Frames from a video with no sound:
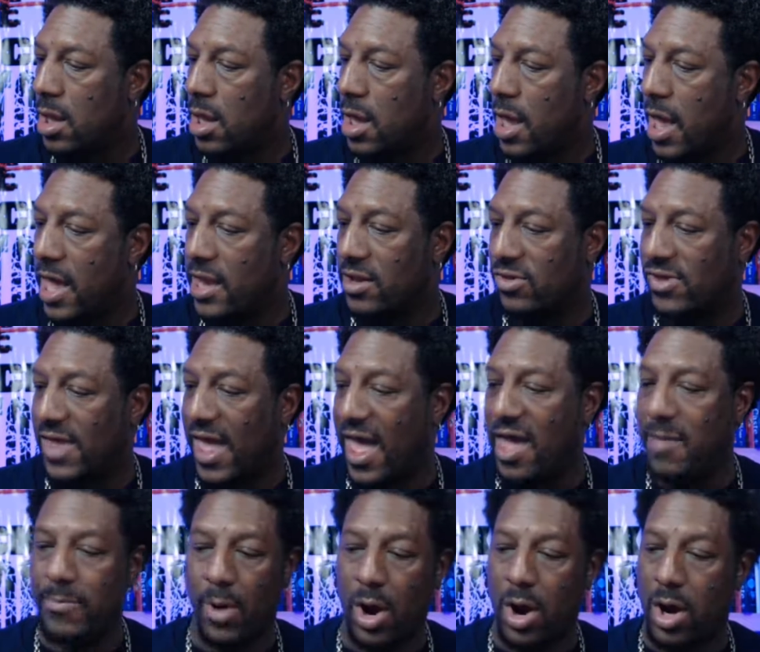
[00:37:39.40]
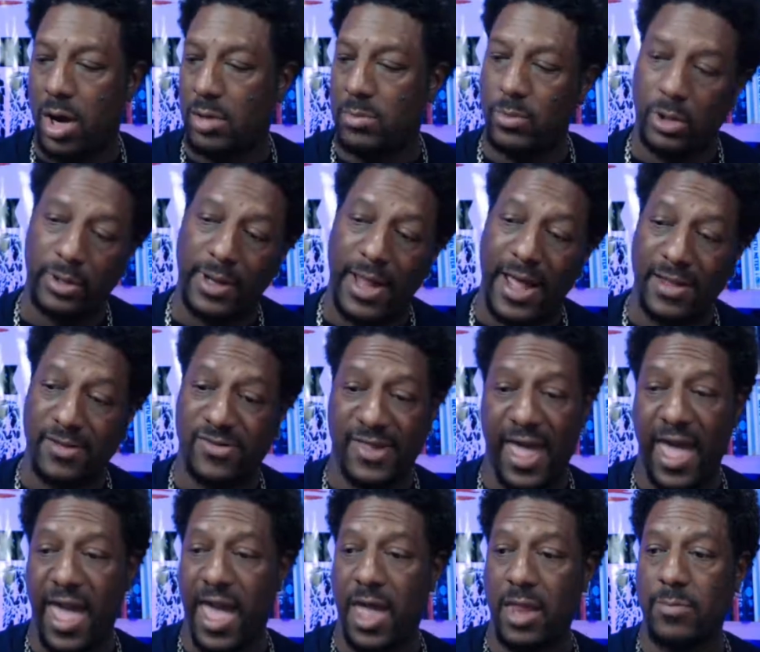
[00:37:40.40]
And the sad part, well, not
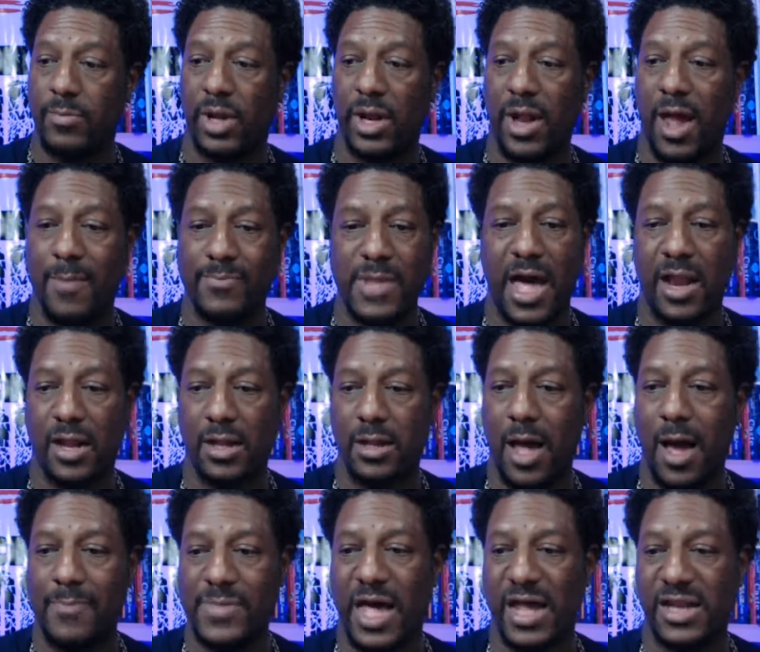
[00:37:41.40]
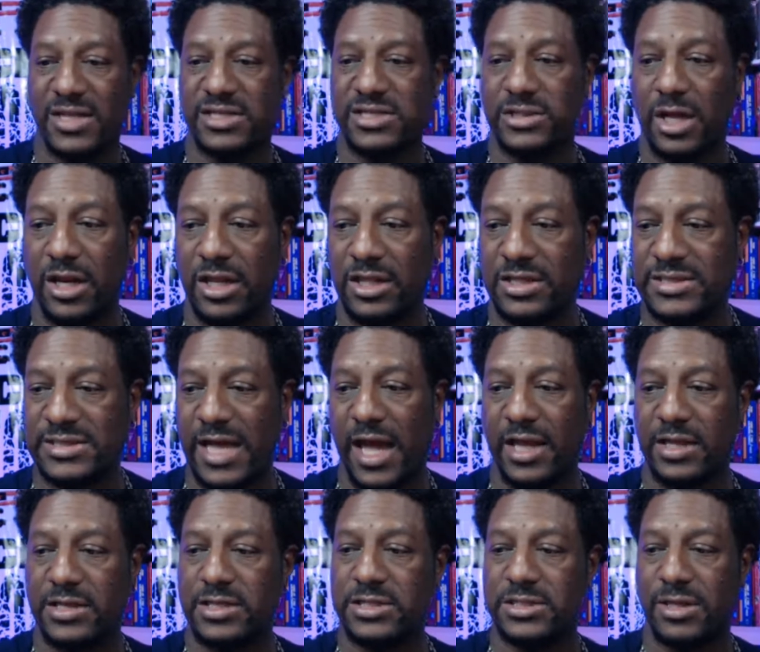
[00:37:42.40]
sad, but I'm not a studied
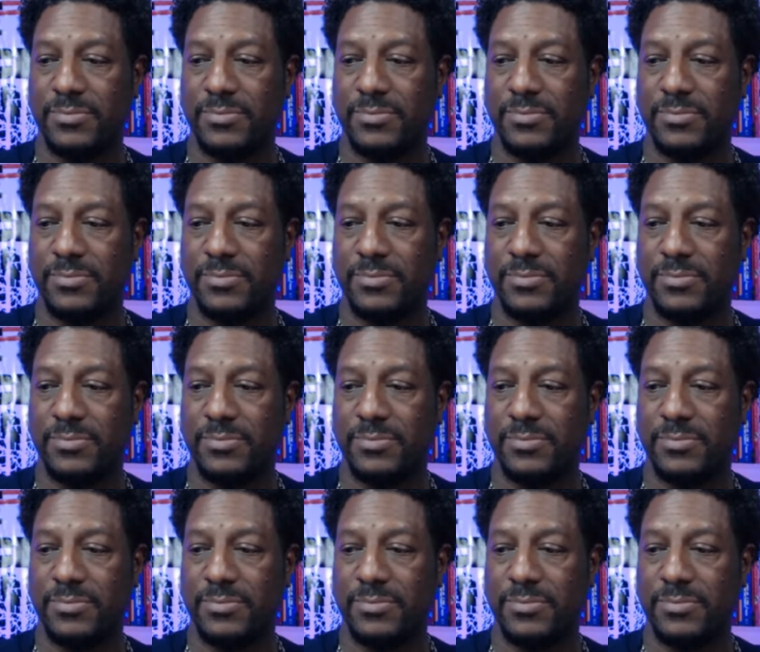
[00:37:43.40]
scientist.